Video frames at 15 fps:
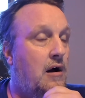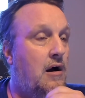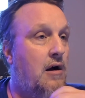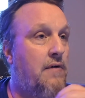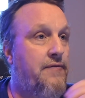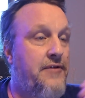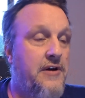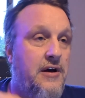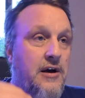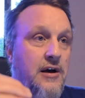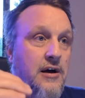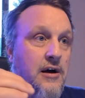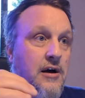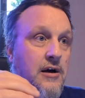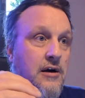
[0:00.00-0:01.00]
of
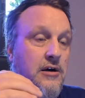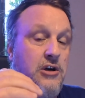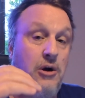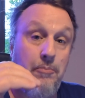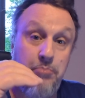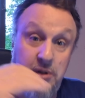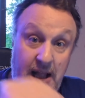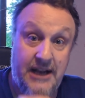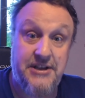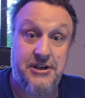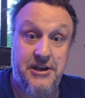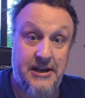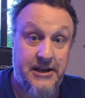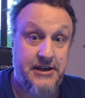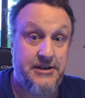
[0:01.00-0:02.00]
the
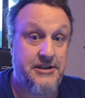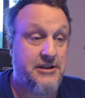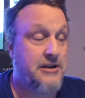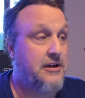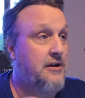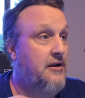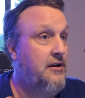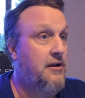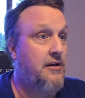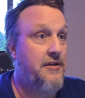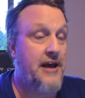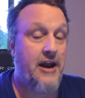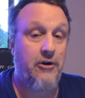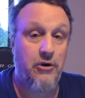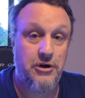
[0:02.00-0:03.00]
complexities
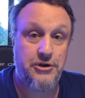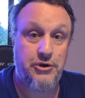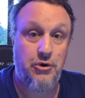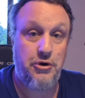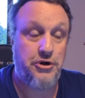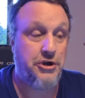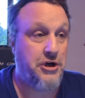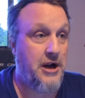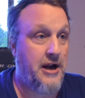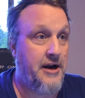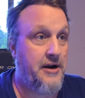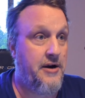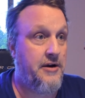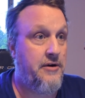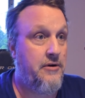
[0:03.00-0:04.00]
that are
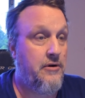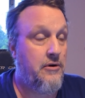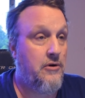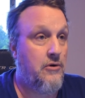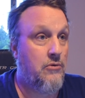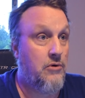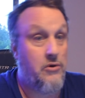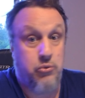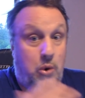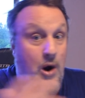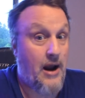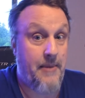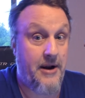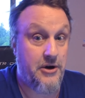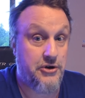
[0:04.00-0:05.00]
associated with
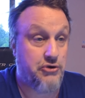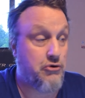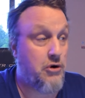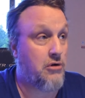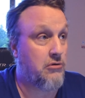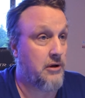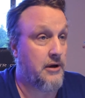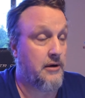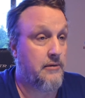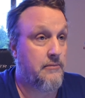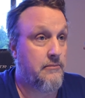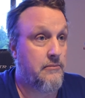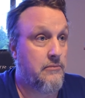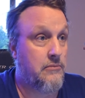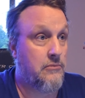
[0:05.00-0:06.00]
why men are struggling,
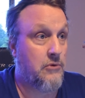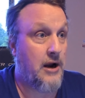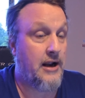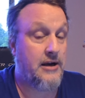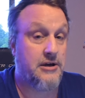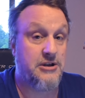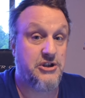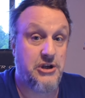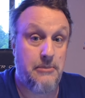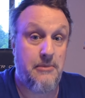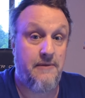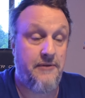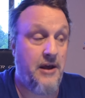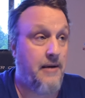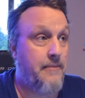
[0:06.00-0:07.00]
right? Because some
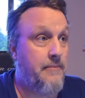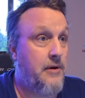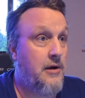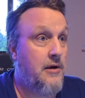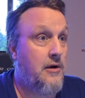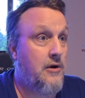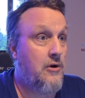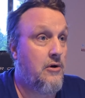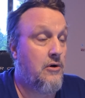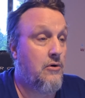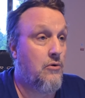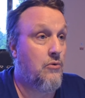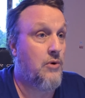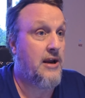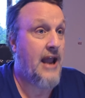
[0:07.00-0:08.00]
of them
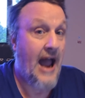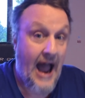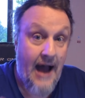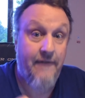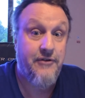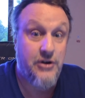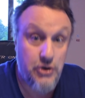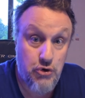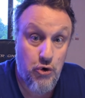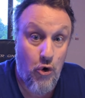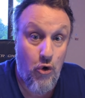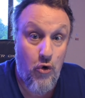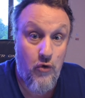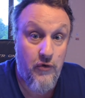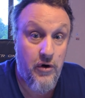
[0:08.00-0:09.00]
we have
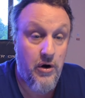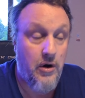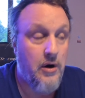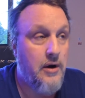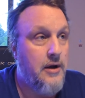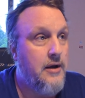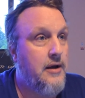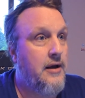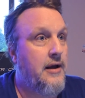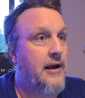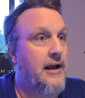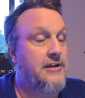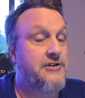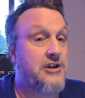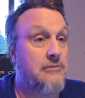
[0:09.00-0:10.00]
control over
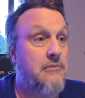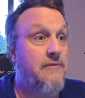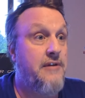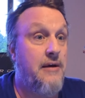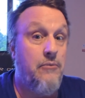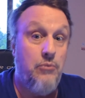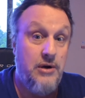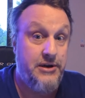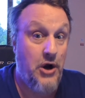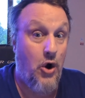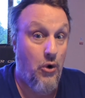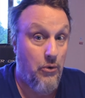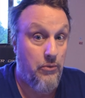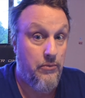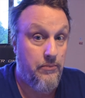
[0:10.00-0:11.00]
and some of them we
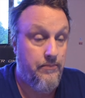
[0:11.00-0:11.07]
don't.